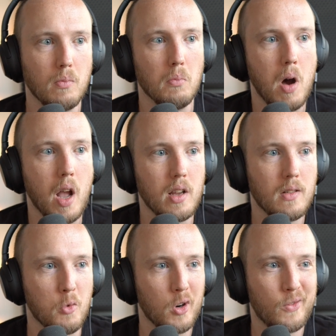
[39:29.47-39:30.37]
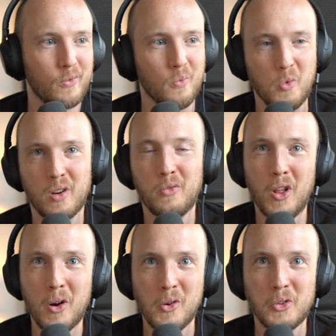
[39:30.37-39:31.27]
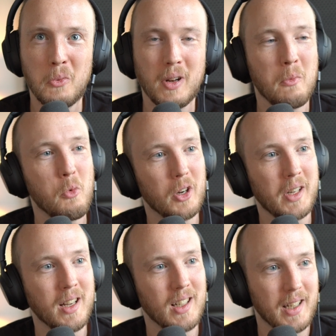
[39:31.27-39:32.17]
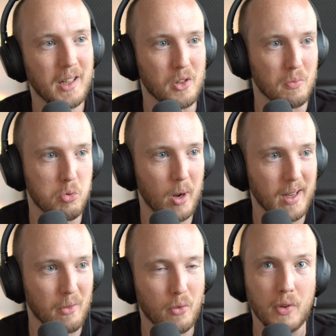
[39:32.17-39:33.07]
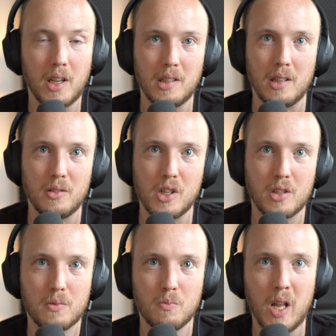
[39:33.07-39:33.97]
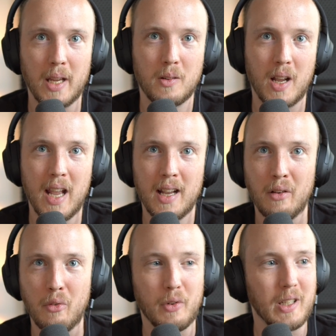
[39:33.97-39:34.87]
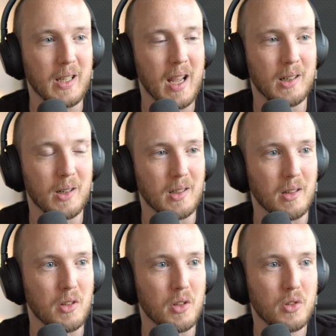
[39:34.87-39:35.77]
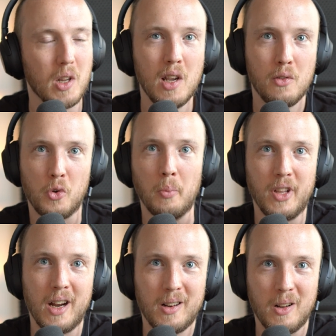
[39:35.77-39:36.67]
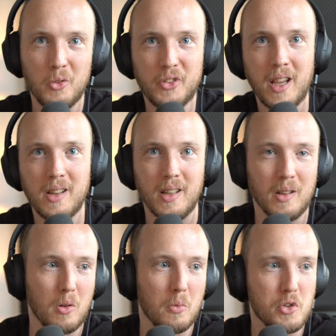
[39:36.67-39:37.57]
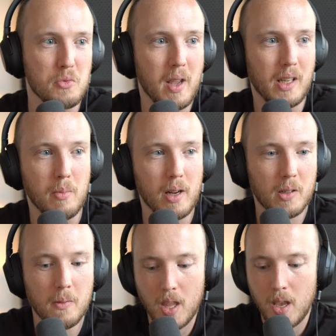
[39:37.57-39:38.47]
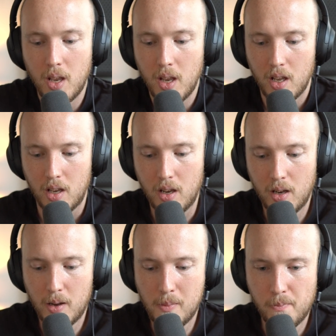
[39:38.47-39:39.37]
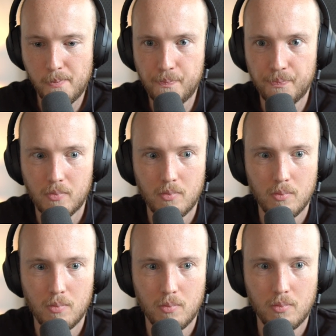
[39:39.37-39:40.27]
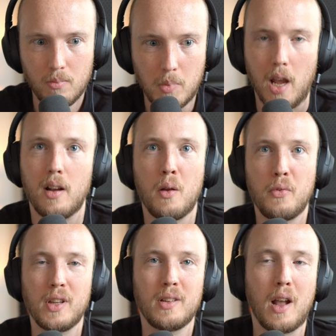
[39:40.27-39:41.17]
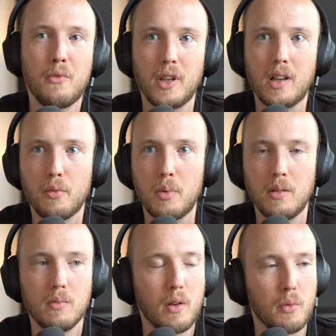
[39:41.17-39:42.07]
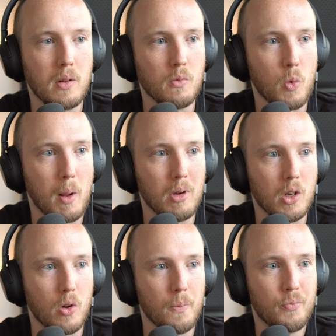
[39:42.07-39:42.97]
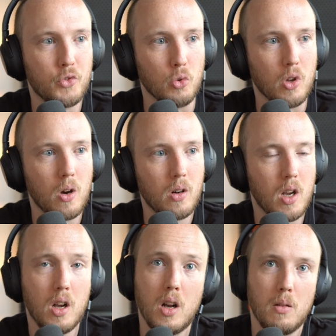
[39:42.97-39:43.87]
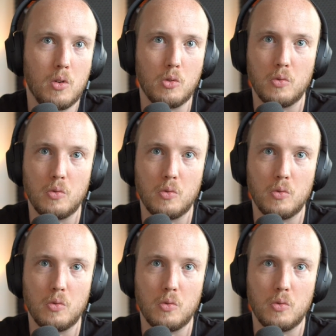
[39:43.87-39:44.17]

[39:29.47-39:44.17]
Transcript: my workflow also when I'm working. Like I just break everything and then just like I hack everything together, and then just from there I'll take it and I'll just make it better. Yeah, I think I've been rambling on too long. I'm